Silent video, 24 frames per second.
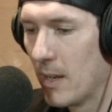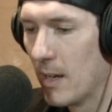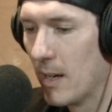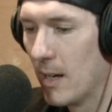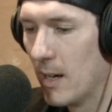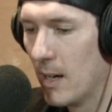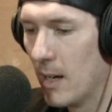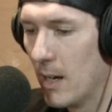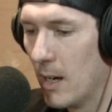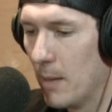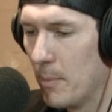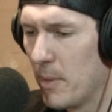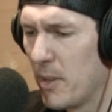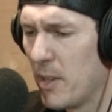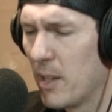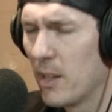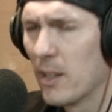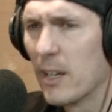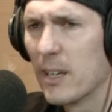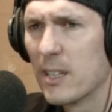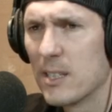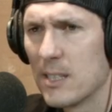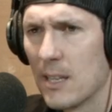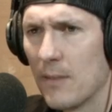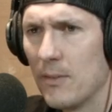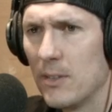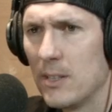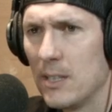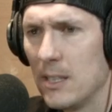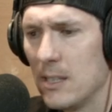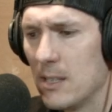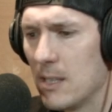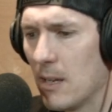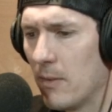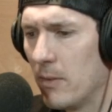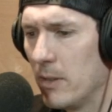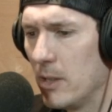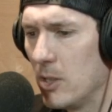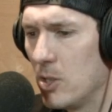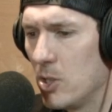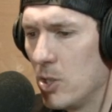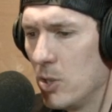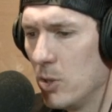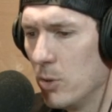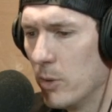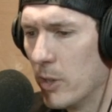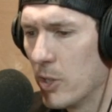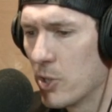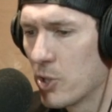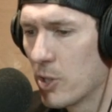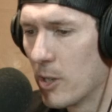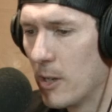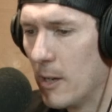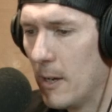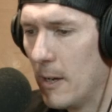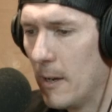I think like 1772-ish.